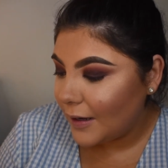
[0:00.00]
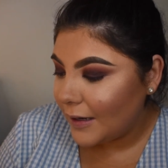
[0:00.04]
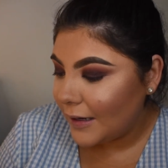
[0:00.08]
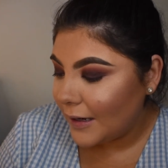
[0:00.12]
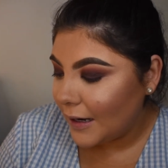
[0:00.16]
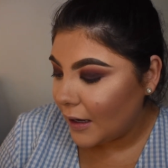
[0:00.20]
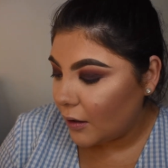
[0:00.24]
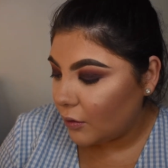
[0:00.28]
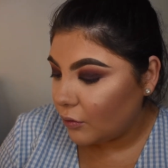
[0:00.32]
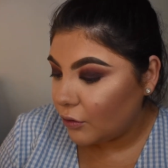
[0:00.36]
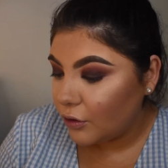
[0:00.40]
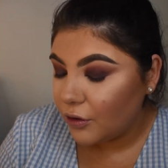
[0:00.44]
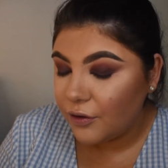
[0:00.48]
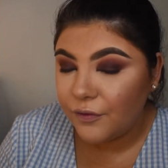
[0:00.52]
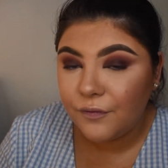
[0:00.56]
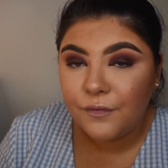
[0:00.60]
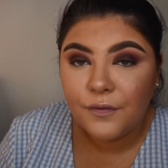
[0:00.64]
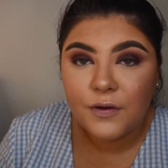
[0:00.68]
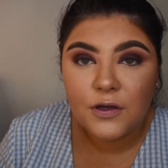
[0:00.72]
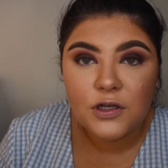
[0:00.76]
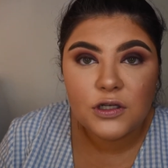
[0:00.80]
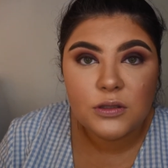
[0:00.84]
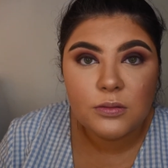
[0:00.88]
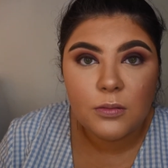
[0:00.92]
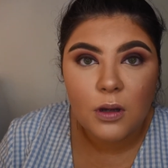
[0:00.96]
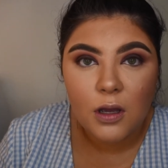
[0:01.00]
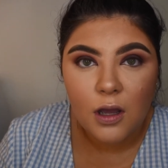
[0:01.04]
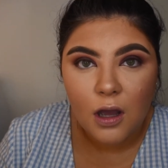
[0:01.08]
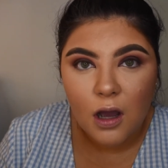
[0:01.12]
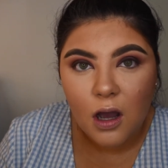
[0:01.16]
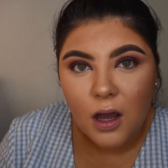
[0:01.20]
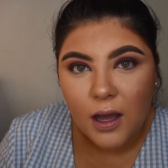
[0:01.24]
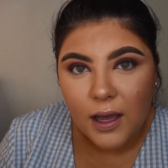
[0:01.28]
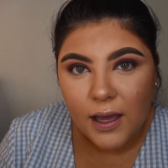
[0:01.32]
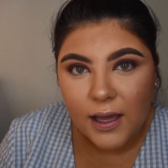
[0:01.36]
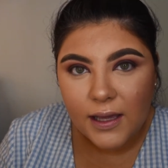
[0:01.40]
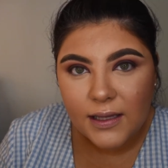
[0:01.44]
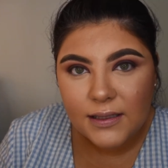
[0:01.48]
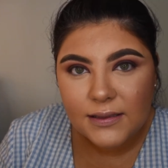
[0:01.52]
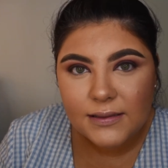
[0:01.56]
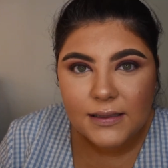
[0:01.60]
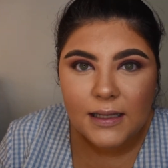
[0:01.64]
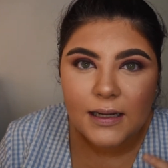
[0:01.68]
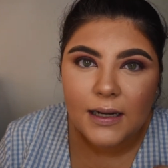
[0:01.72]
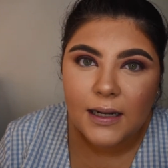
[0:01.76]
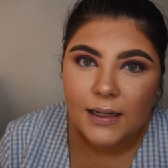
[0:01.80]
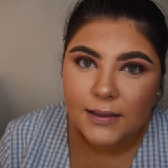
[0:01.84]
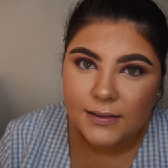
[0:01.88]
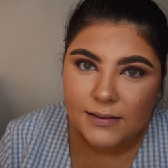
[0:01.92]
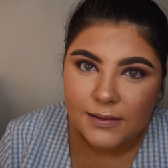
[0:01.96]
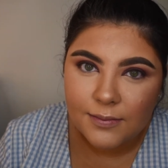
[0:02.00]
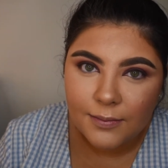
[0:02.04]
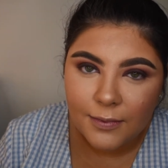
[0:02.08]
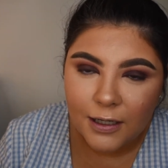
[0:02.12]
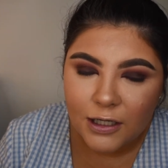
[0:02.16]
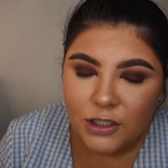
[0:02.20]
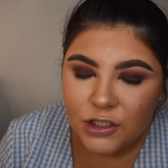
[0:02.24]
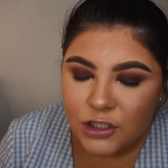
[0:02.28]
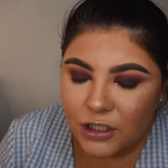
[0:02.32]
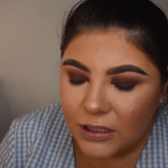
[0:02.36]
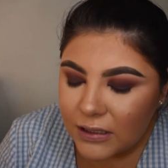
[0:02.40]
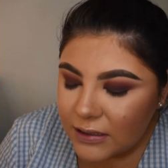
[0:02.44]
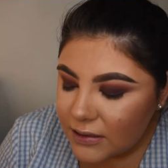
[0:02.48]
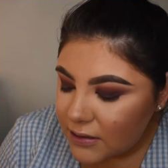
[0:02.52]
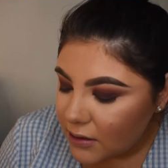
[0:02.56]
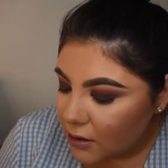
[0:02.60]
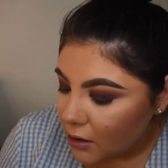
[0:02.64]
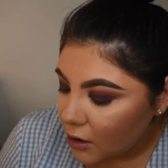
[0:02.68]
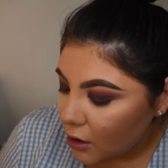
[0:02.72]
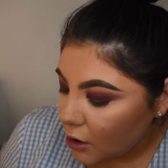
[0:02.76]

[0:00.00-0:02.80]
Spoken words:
now going to finish my eyes and add some lashes.